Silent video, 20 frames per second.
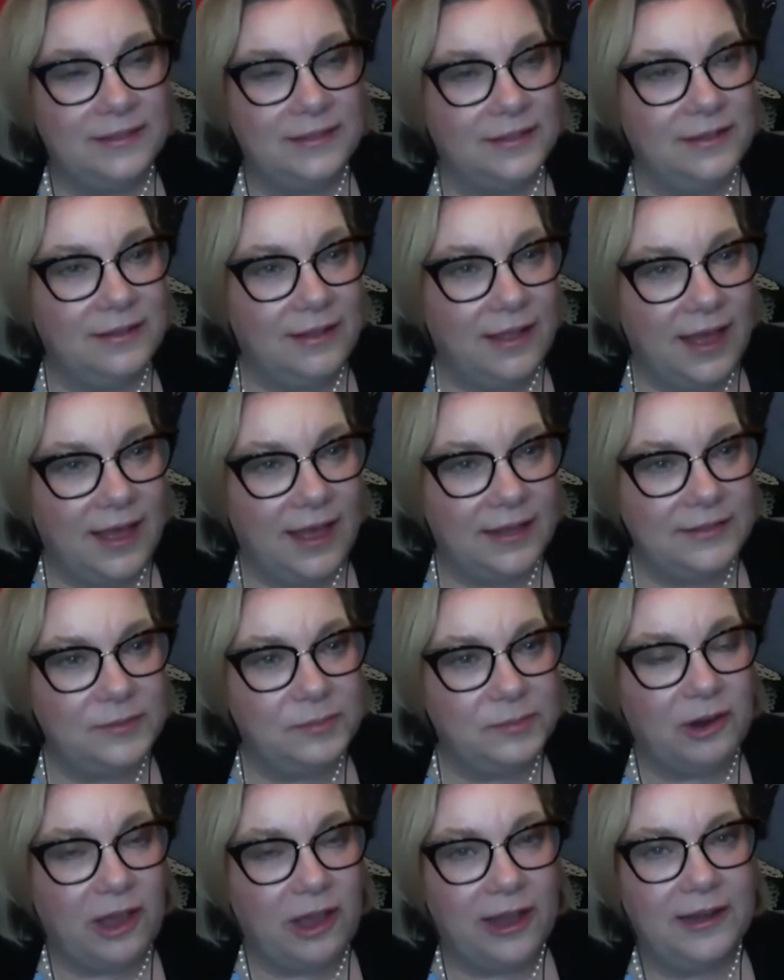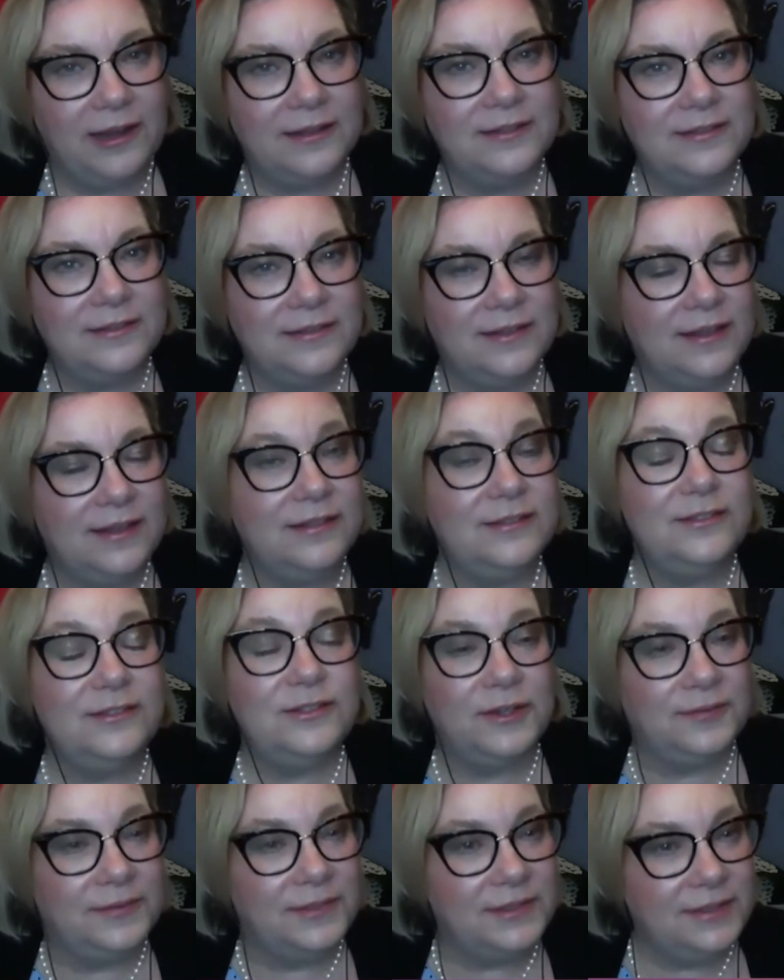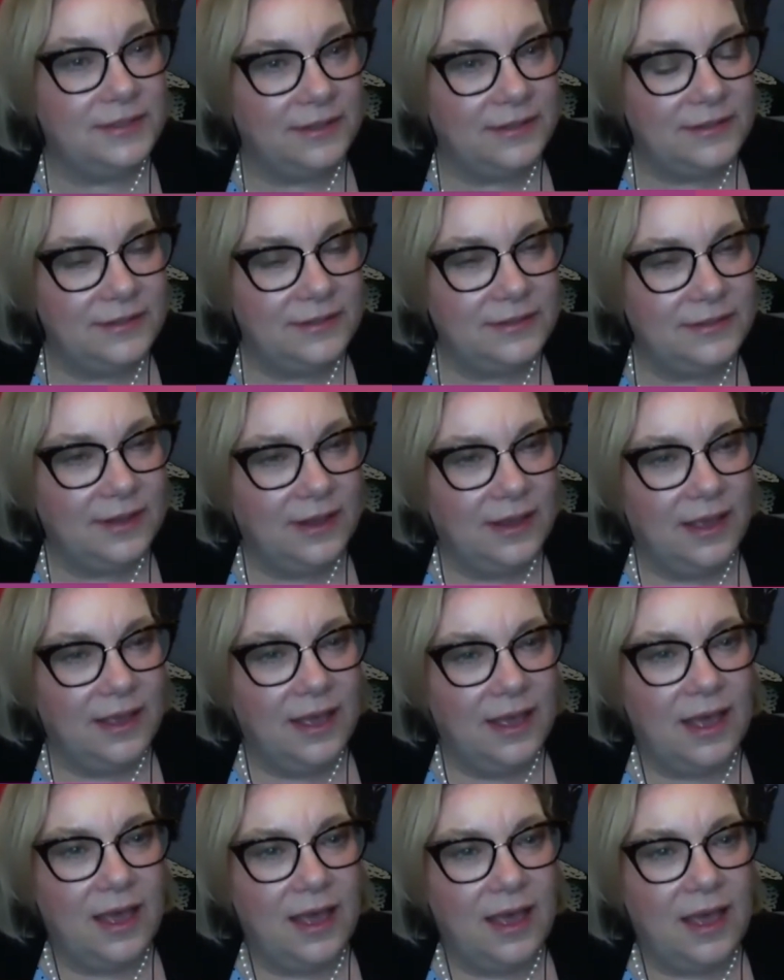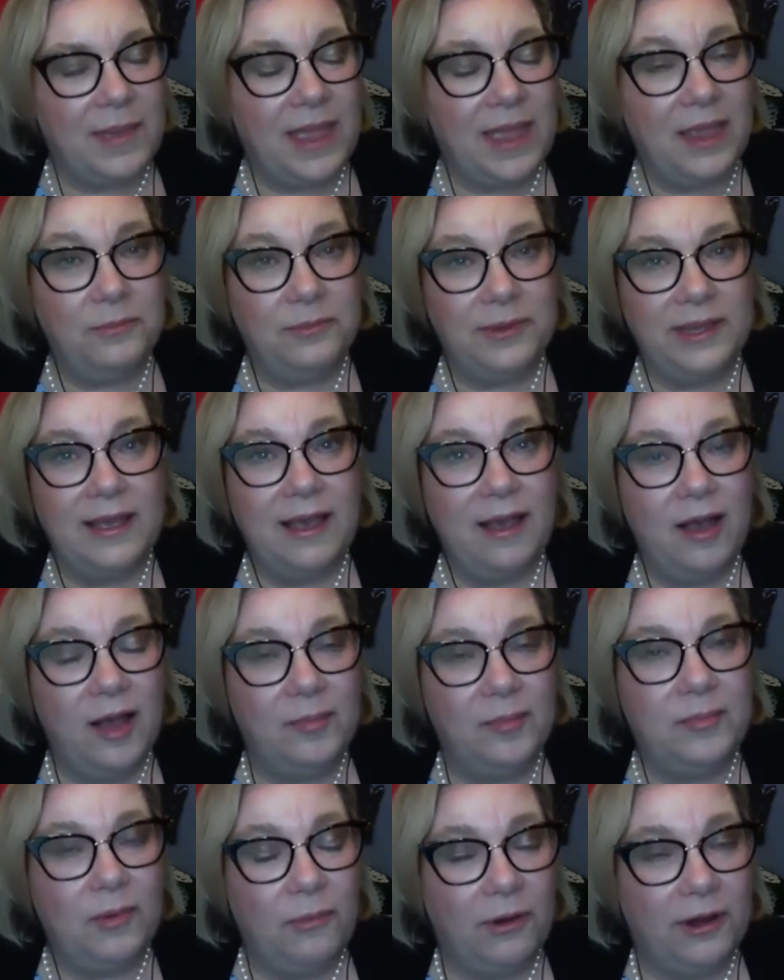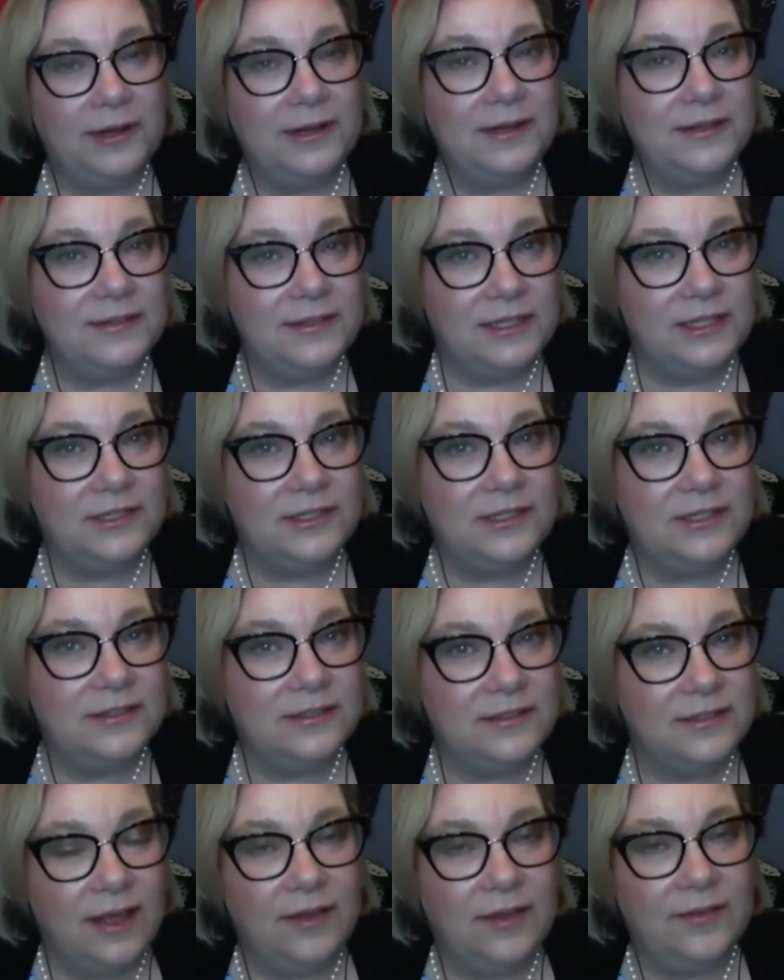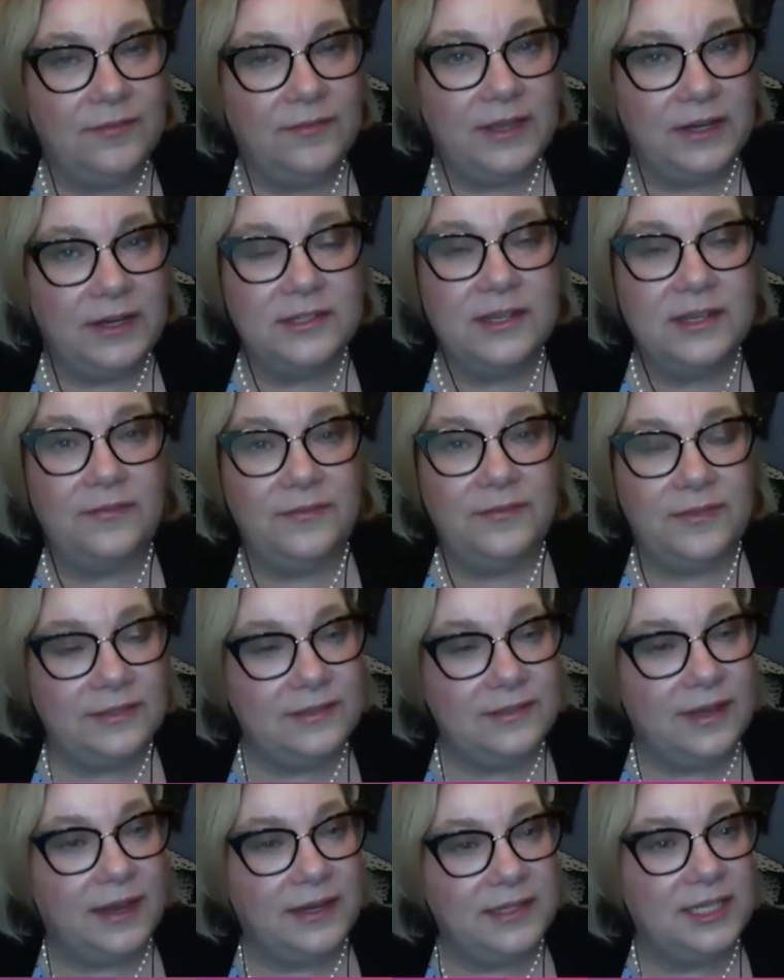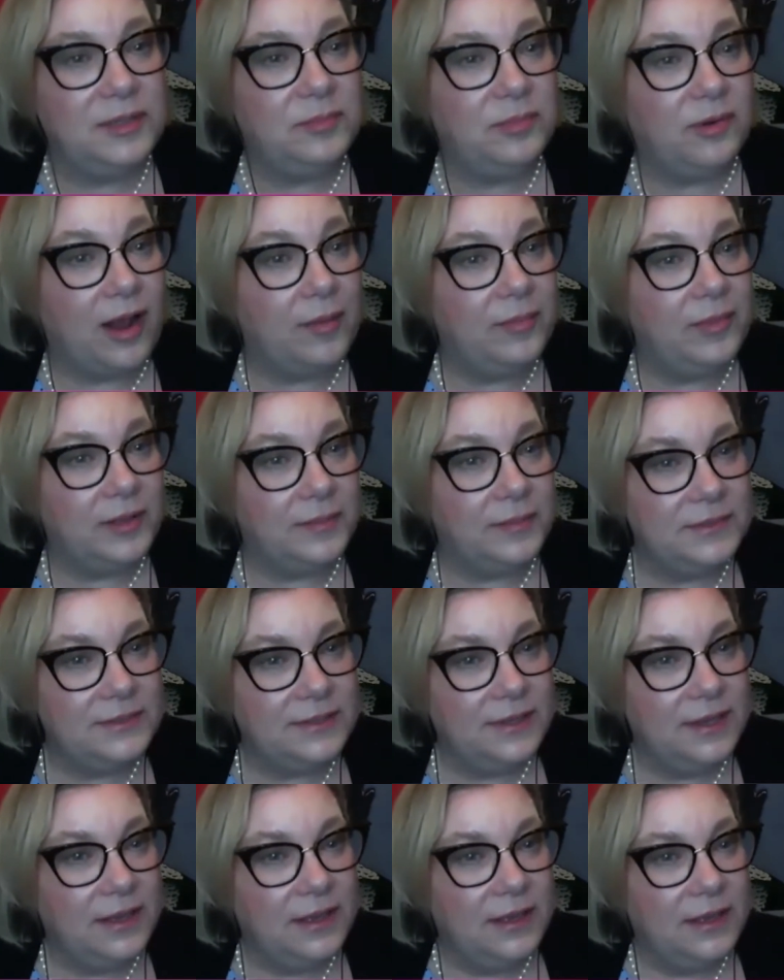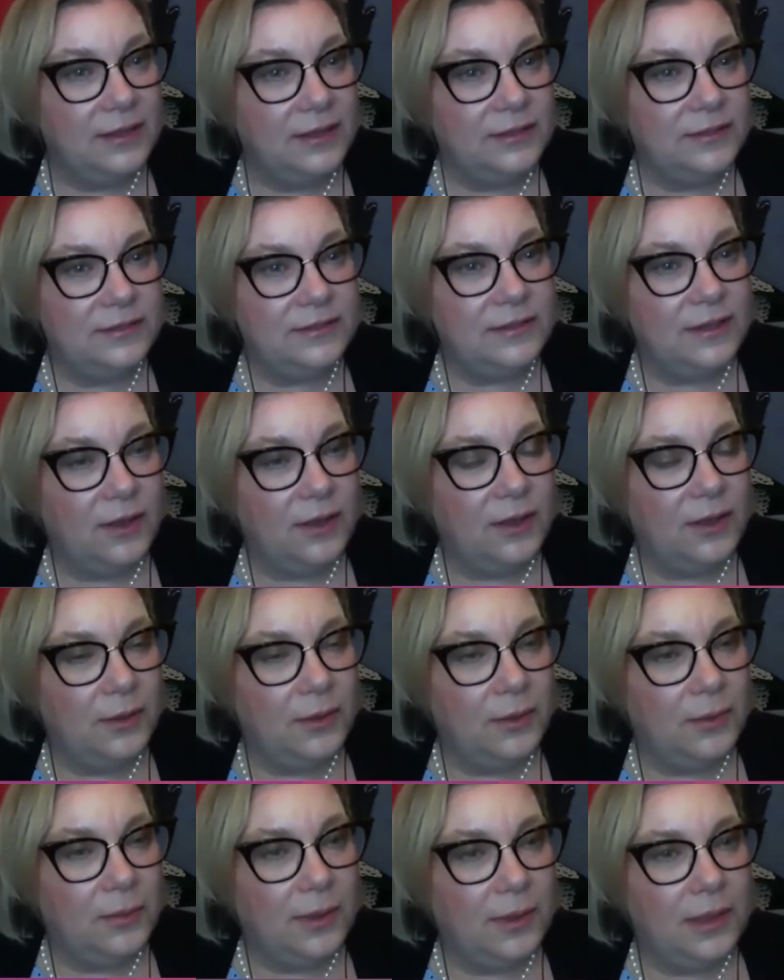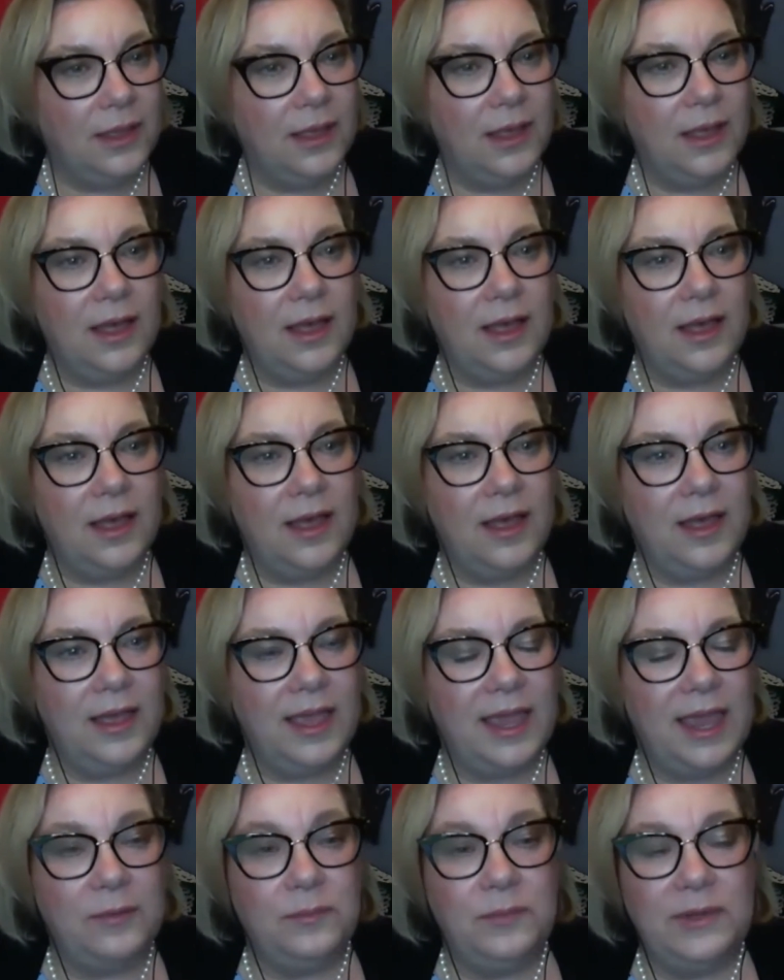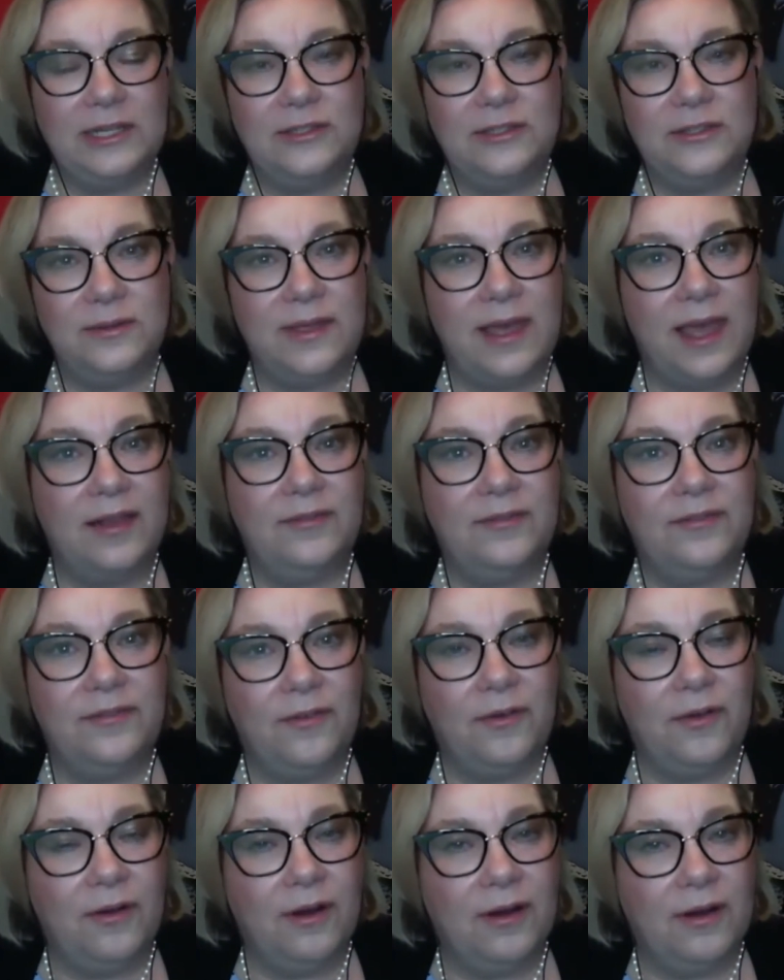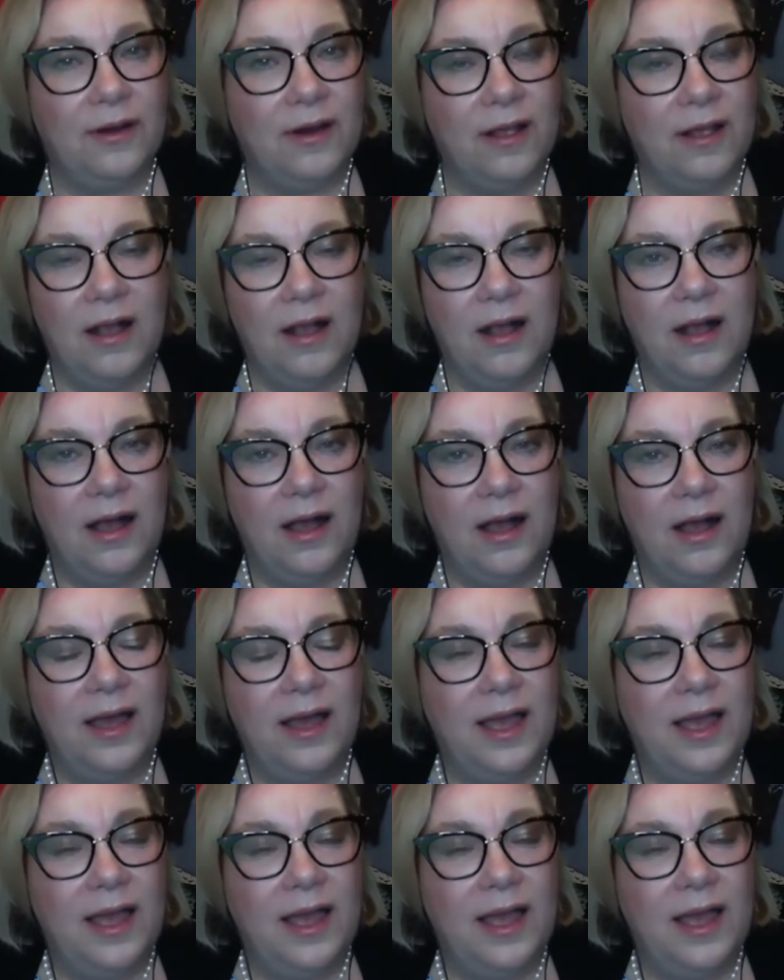best-in-class products and services, and we help organizations solve their toughest IT problems. So, and we do that for